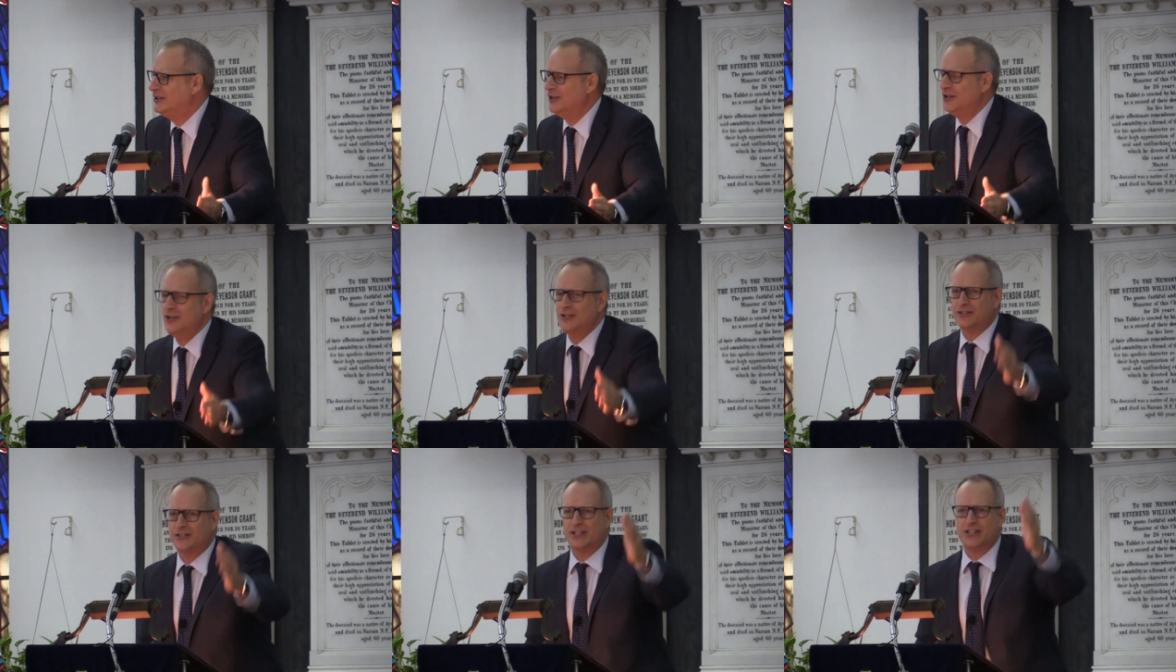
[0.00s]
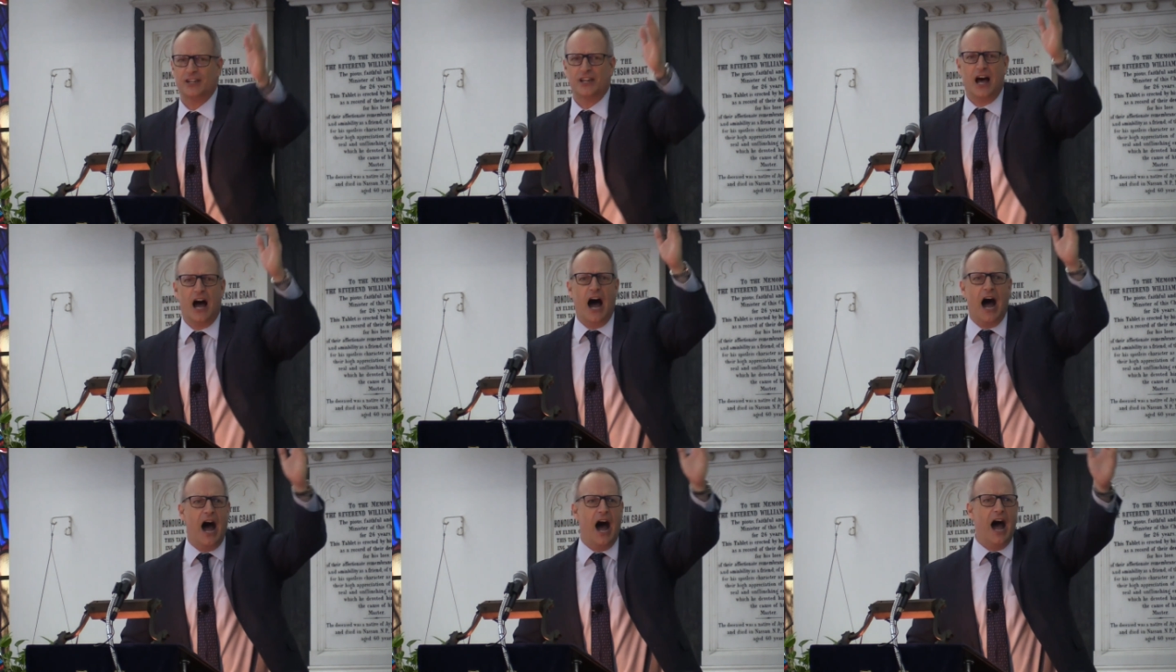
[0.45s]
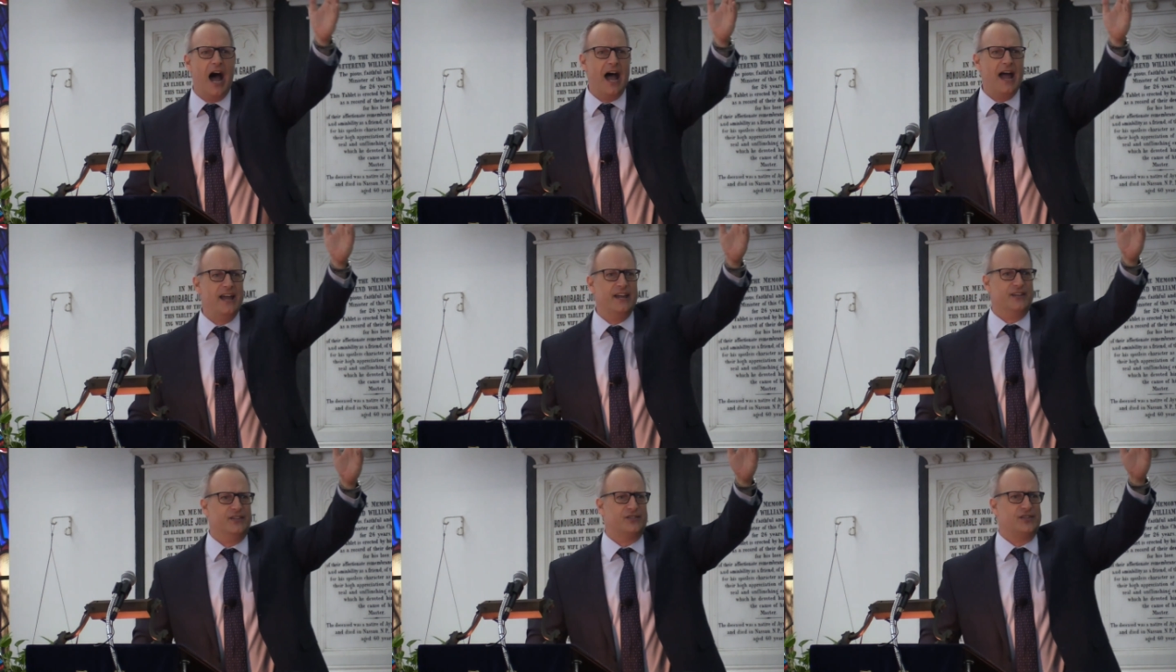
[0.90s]
look to the
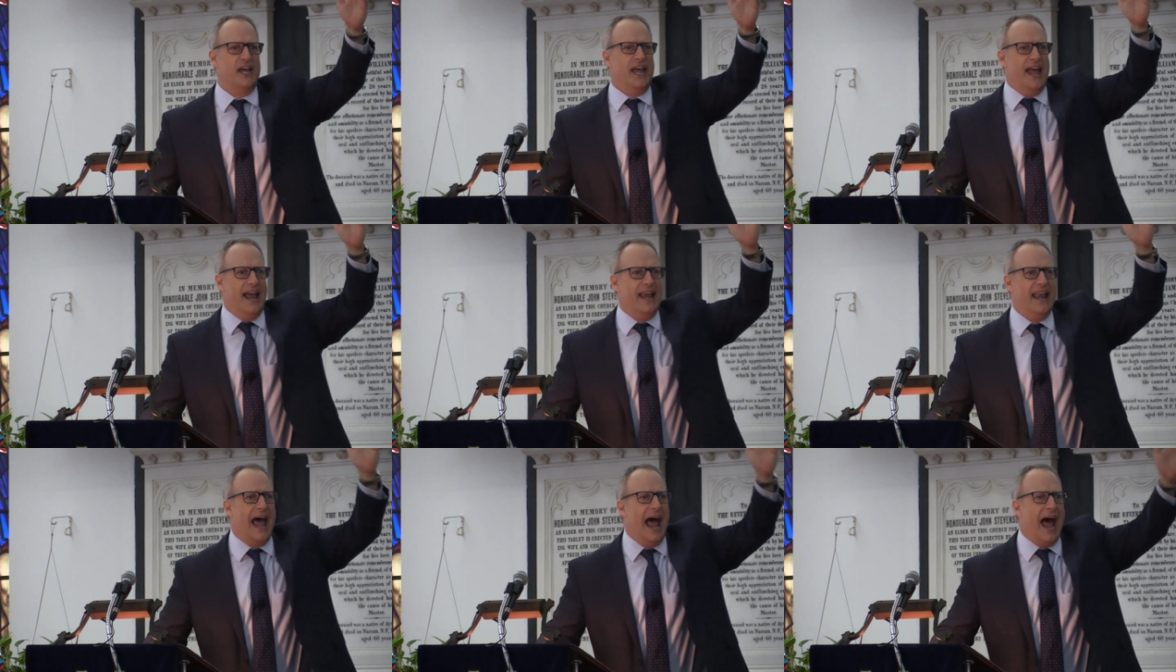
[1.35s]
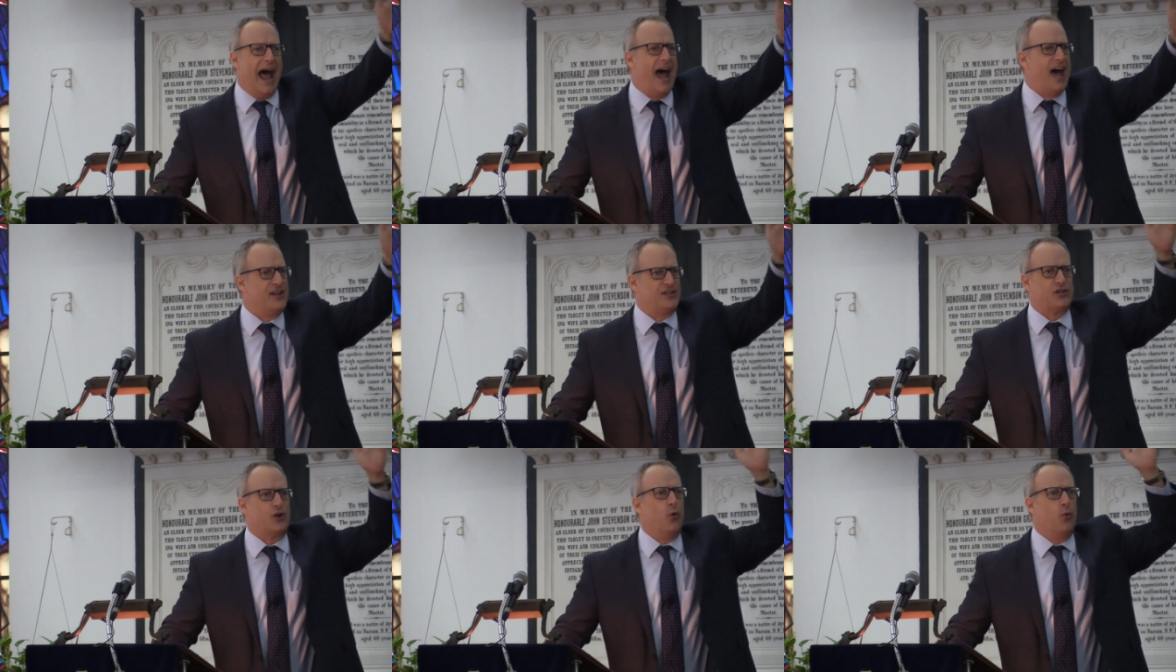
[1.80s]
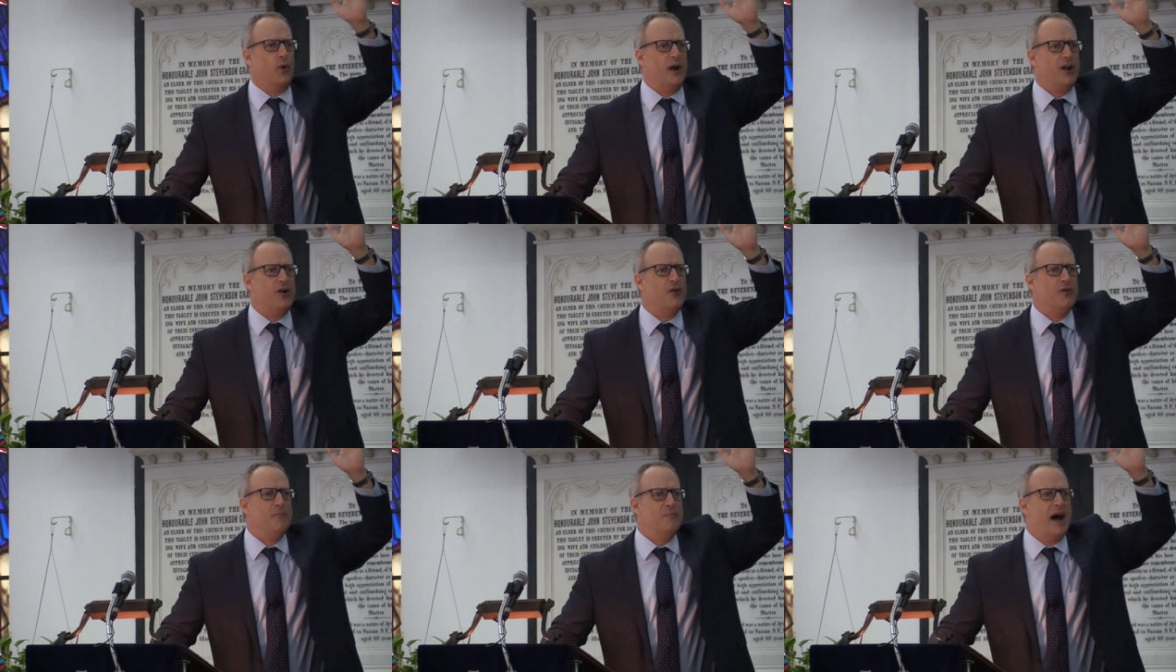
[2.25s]
eyes and ask,
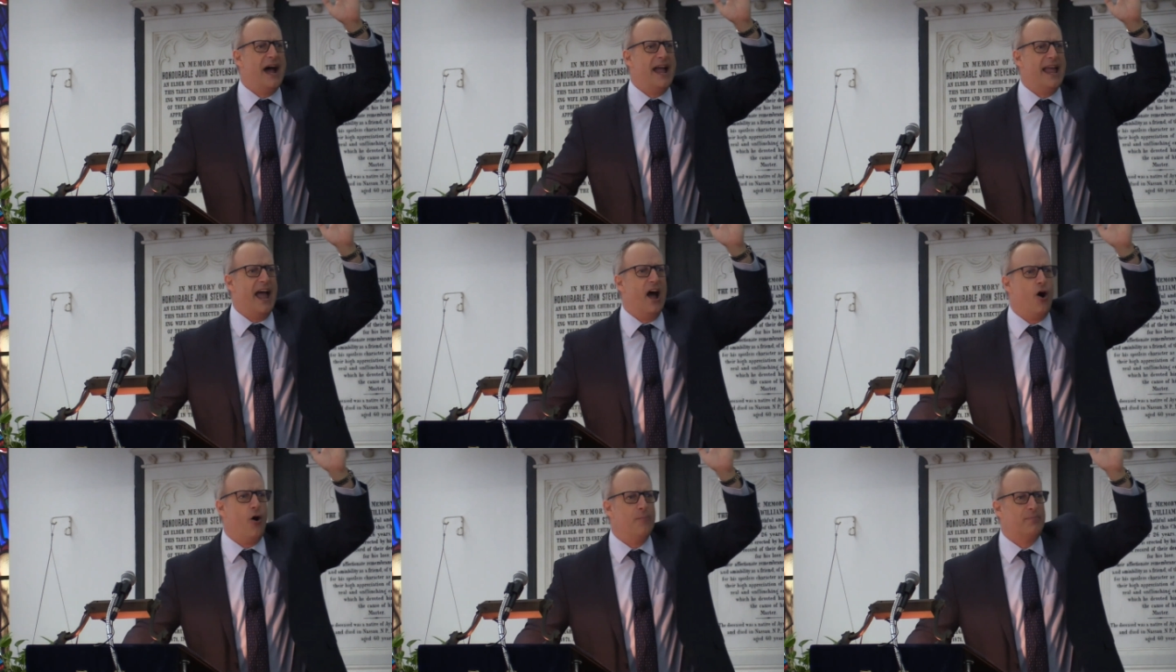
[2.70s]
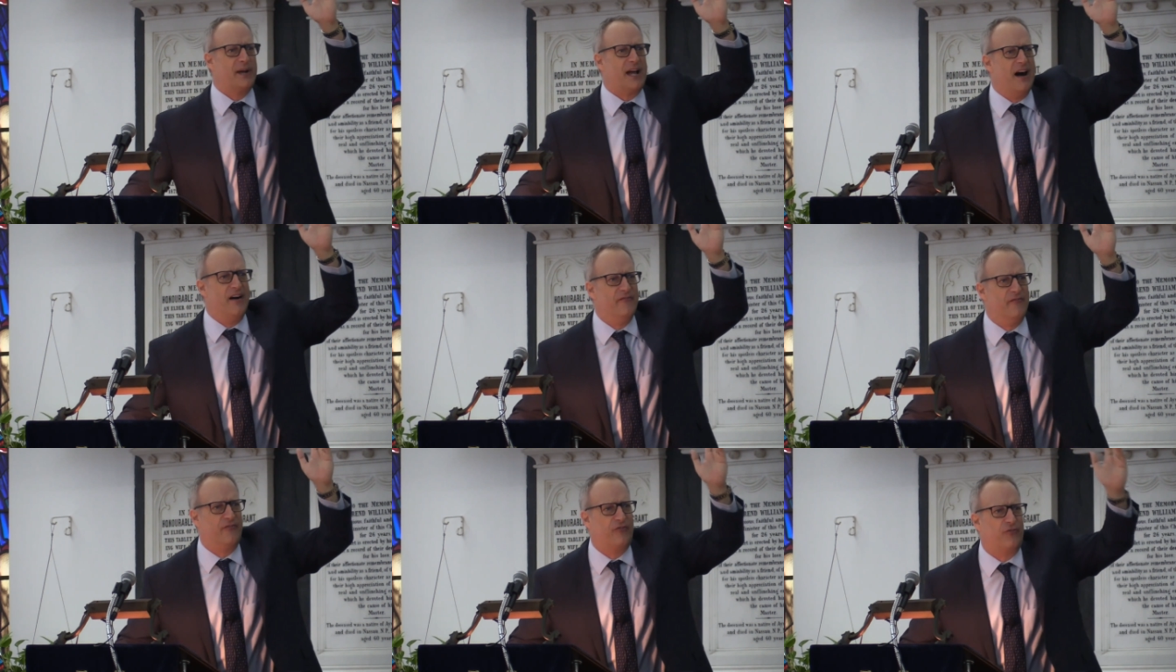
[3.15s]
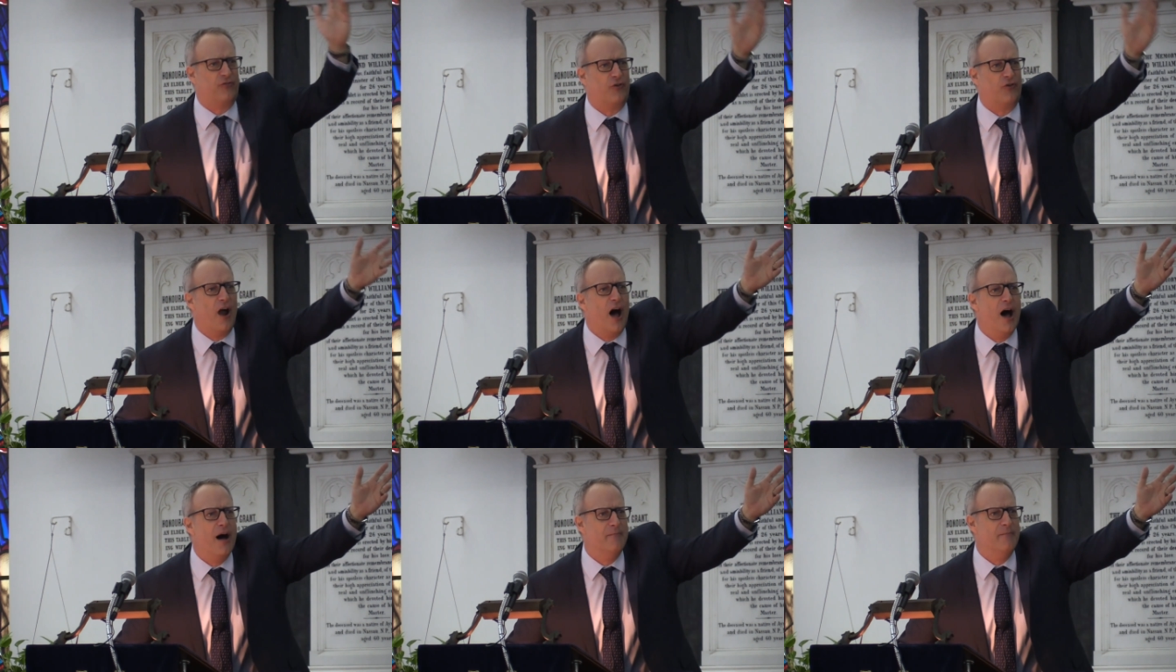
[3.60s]
where will my help come
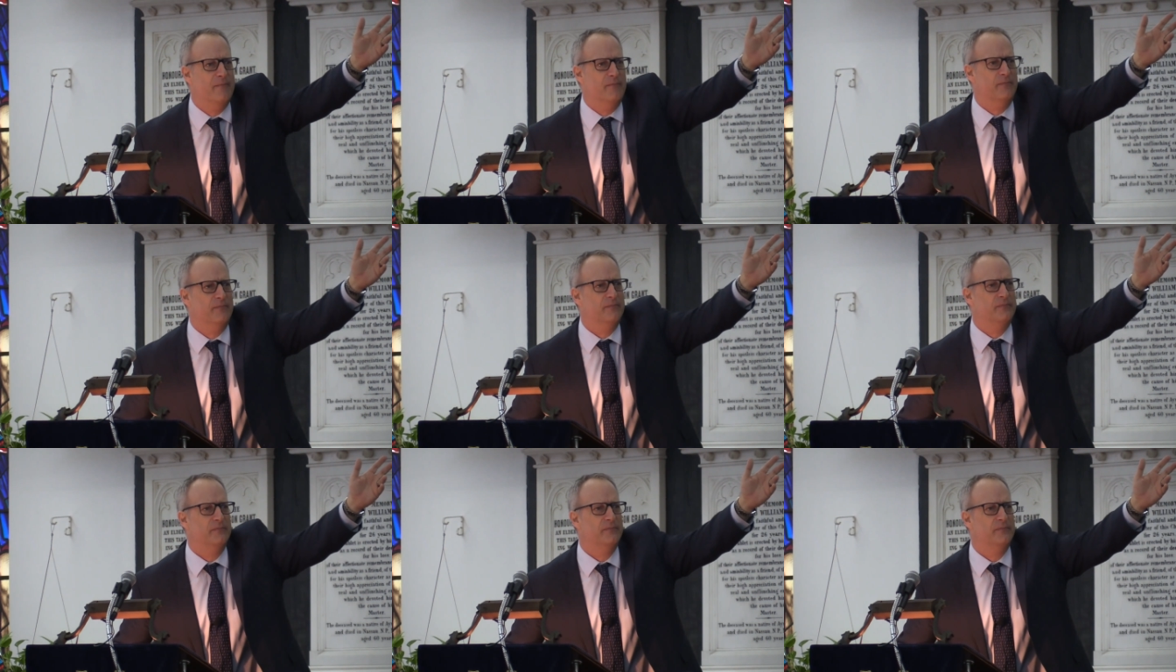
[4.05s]
from?